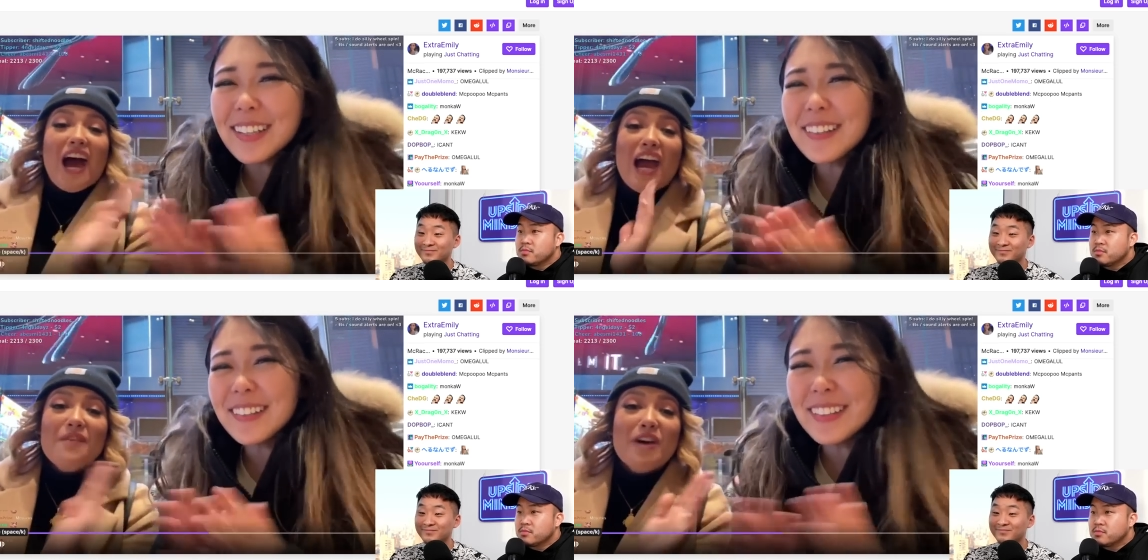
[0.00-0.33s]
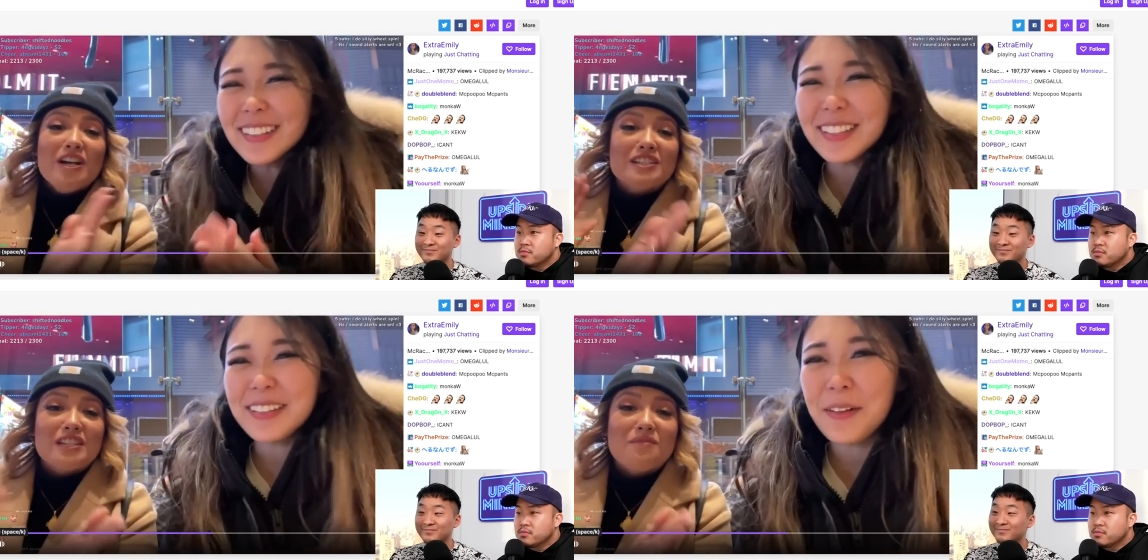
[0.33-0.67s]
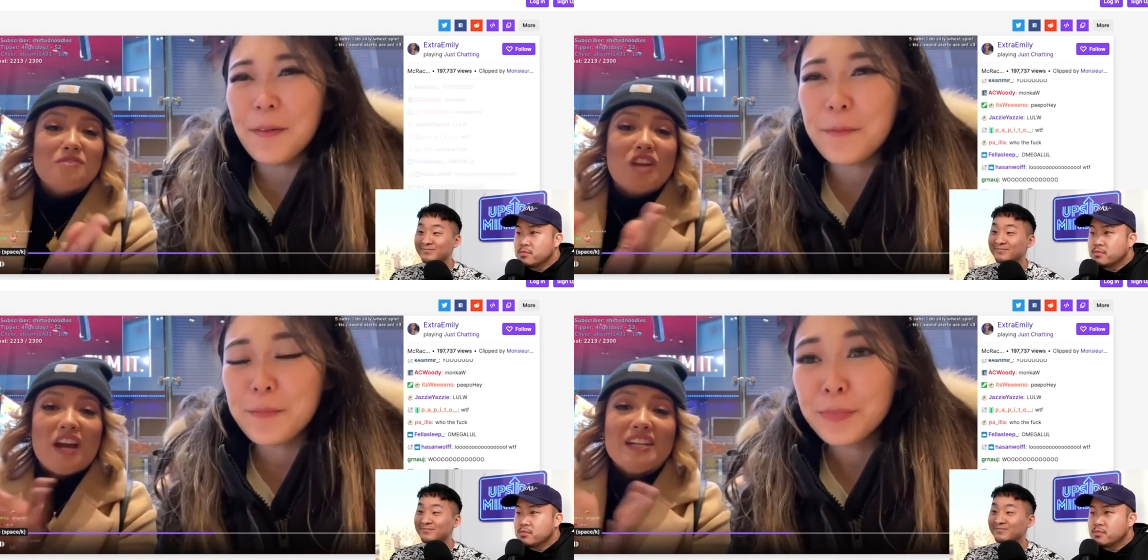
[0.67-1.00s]
Speaker 1: I'm on
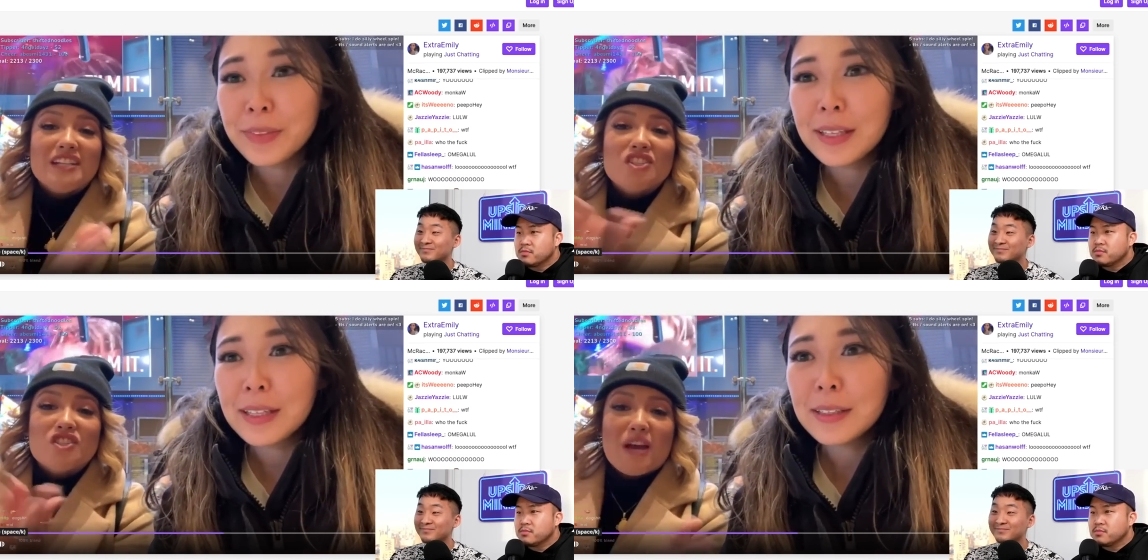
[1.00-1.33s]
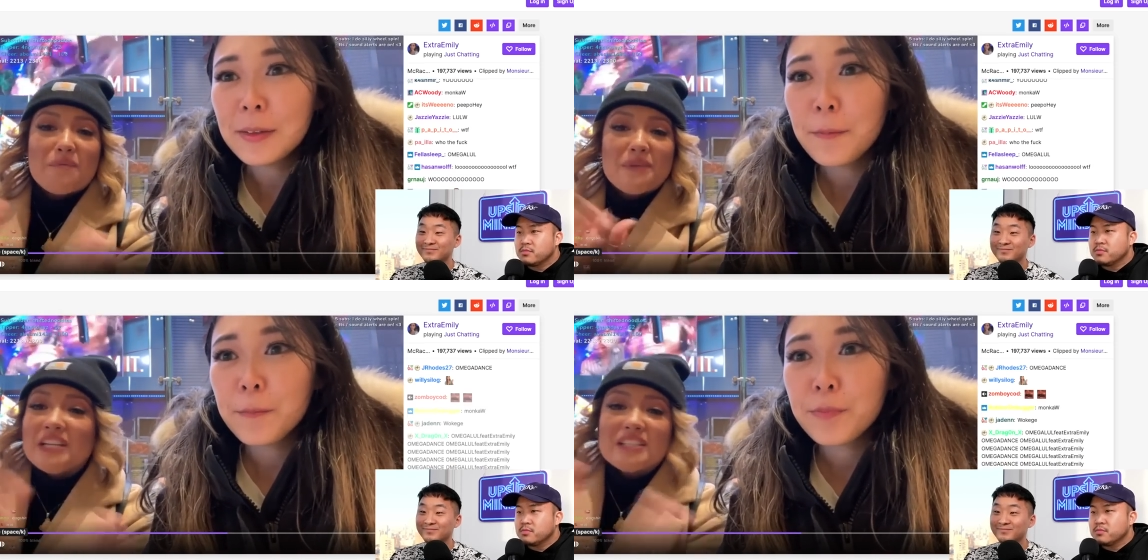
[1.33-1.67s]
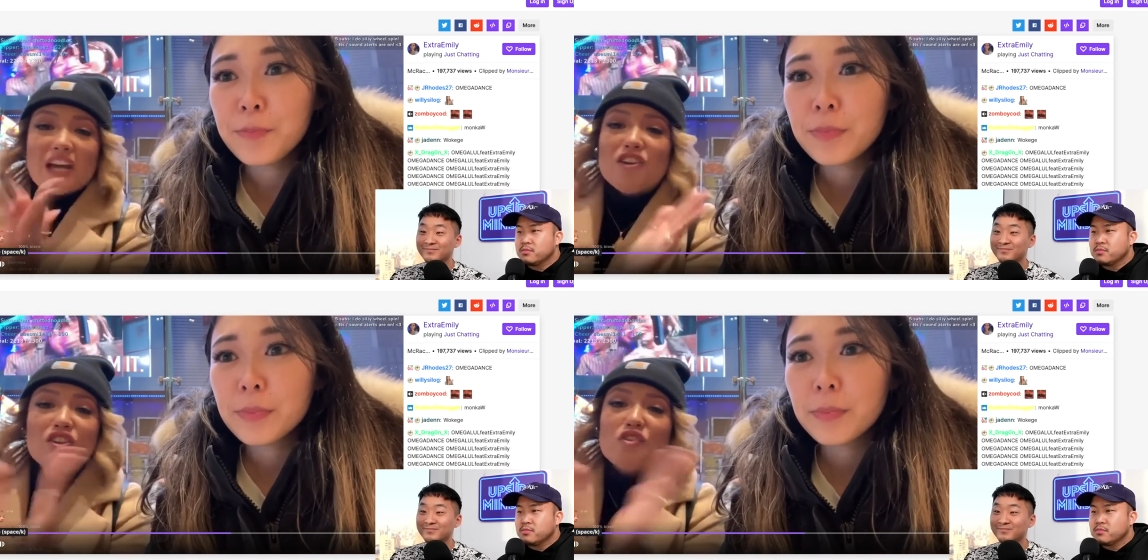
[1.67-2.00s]
some Chinese,
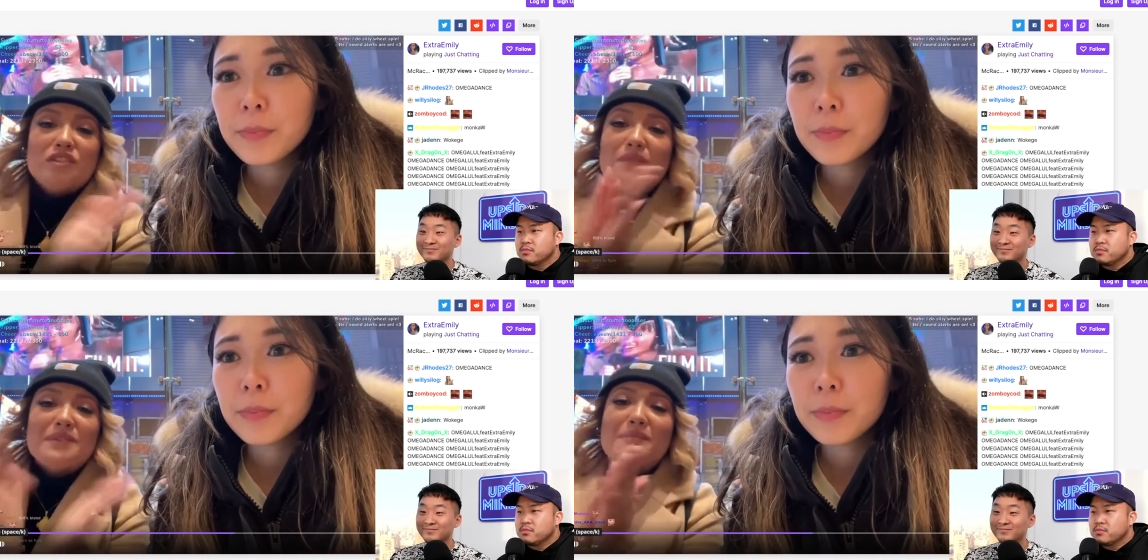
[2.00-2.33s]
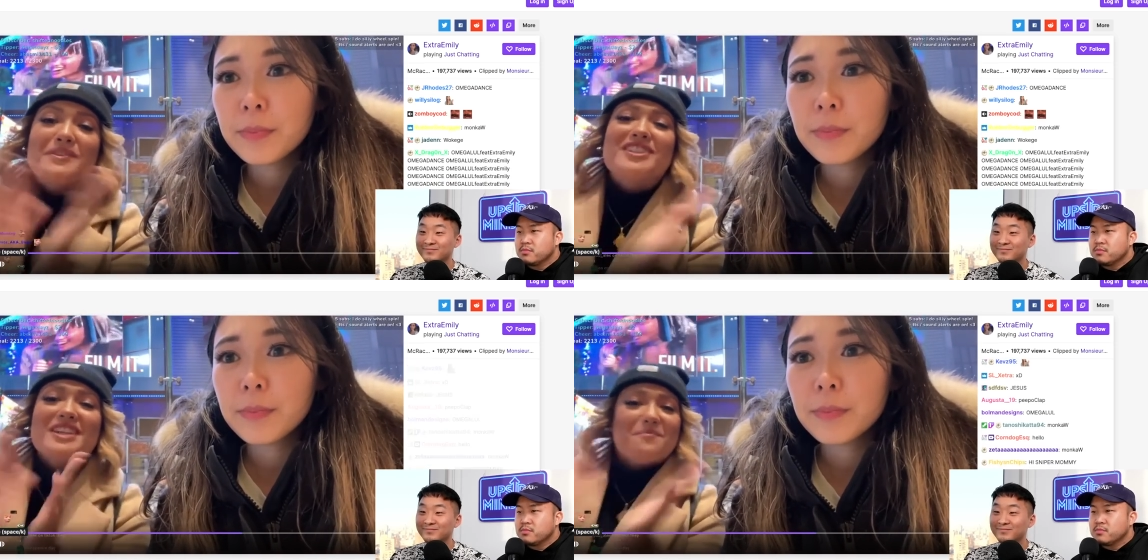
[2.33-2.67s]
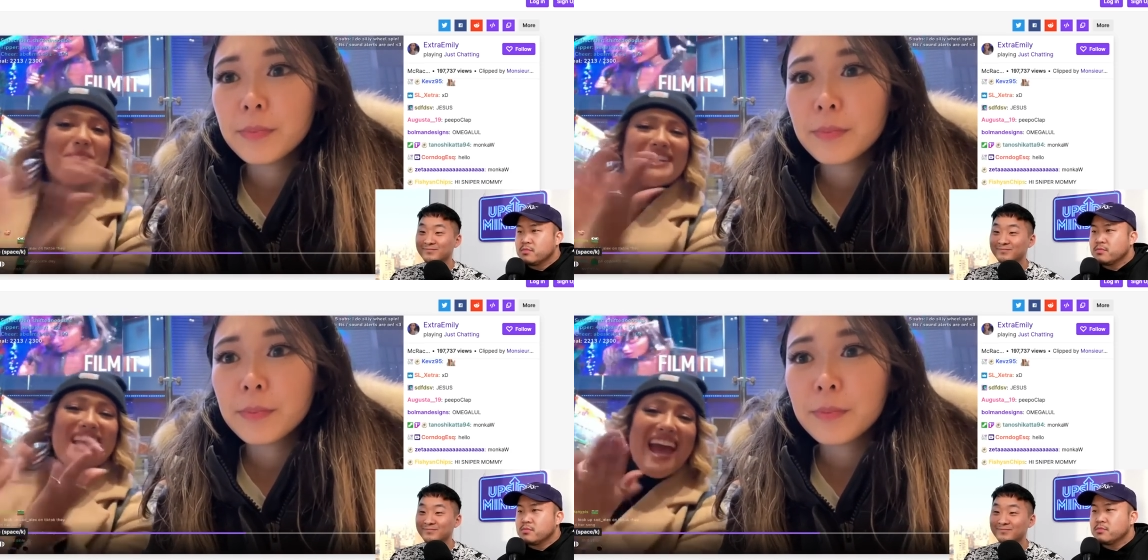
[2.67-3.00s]
Japanese, I don't know, some type of
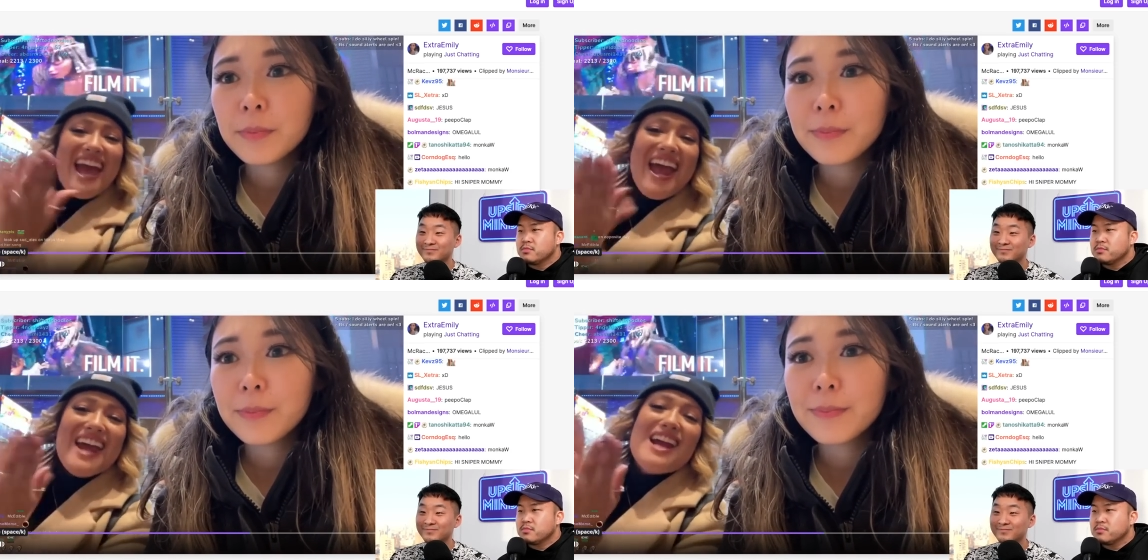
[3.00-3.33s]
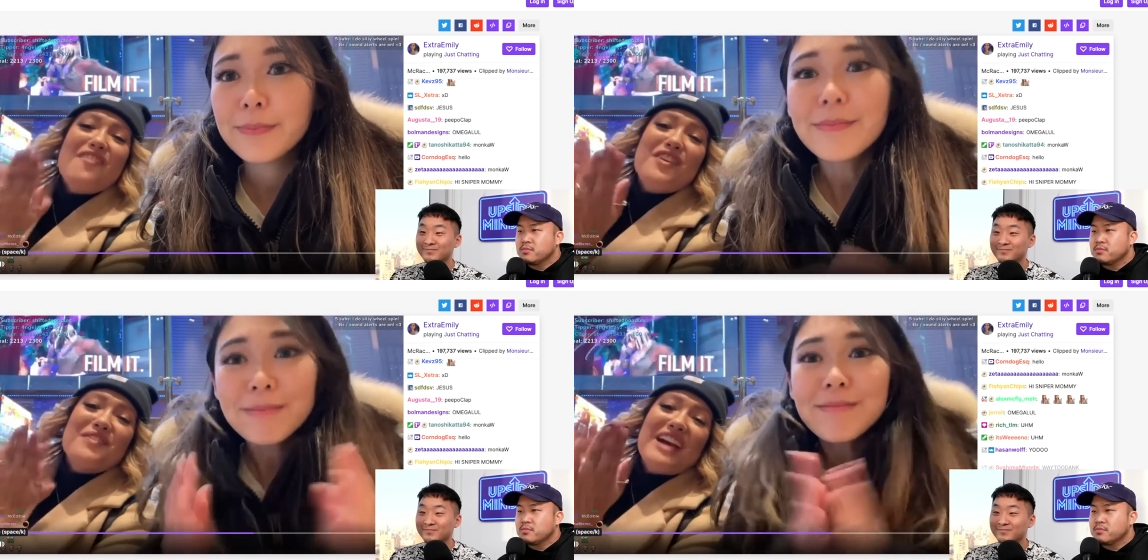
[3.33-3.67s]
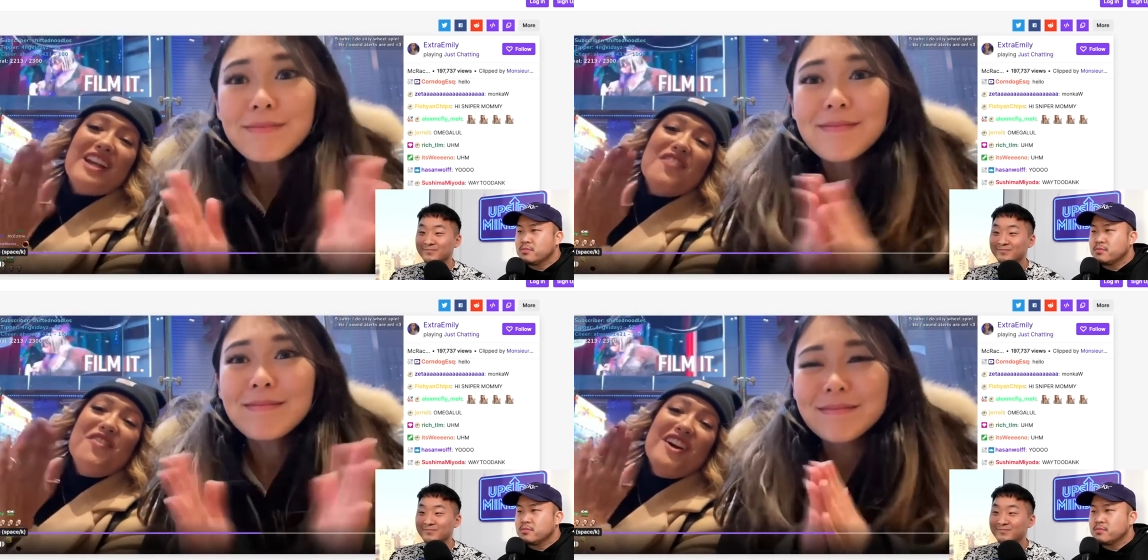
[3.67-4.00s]
shit. But yay, I'm from
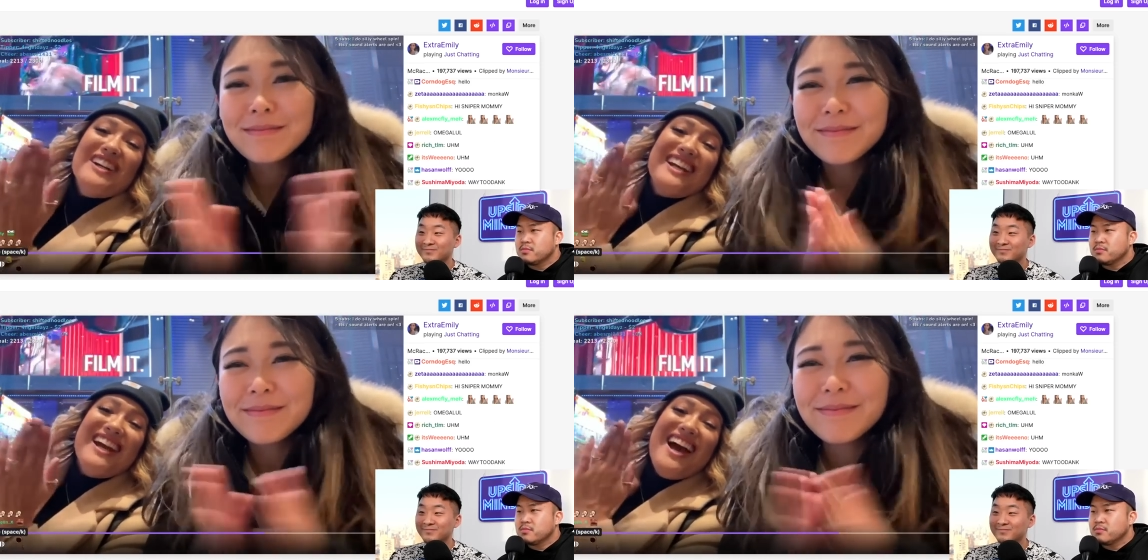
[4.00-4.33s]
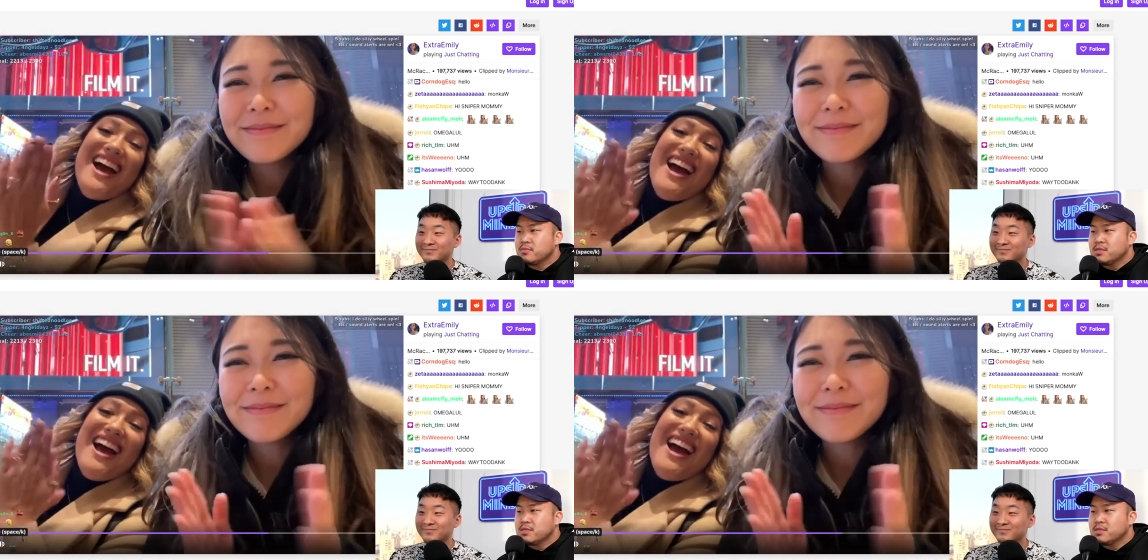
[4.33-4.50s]
California.